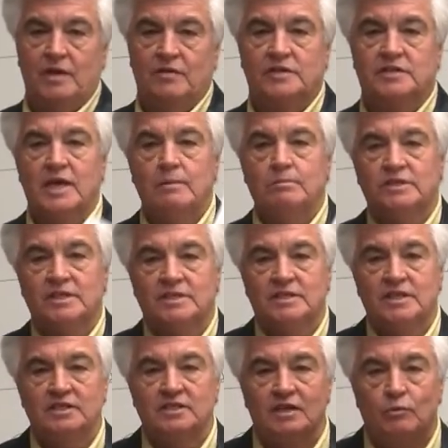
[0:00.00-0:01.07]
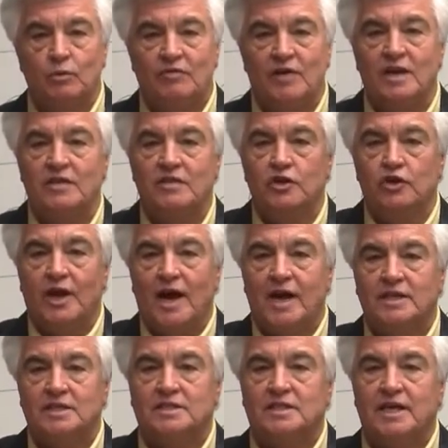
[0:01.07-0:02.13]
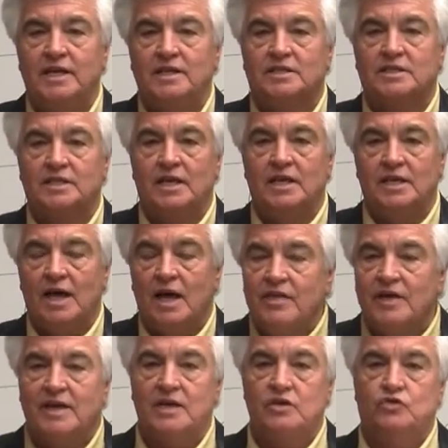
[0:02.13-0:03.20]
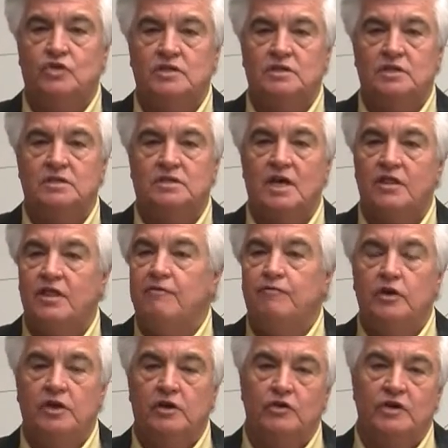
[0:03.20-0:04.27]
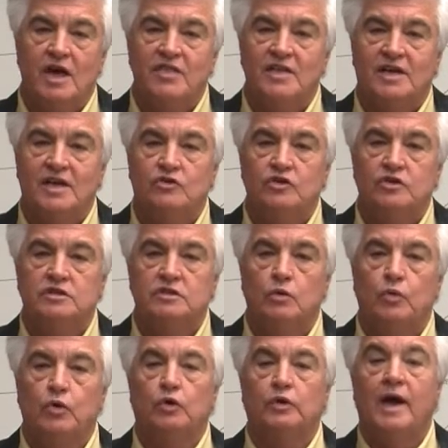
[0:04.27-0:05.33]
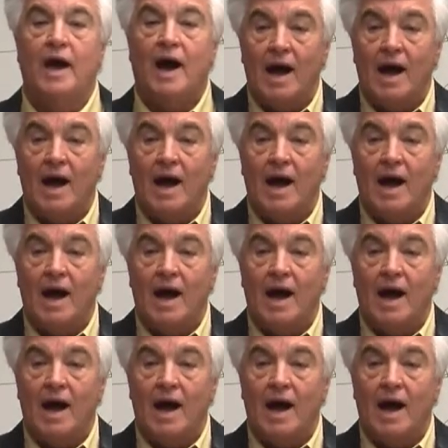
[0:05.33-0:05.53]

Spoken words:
the same success that we've had in the United States and in other countries, in South Africa and other countries in the world,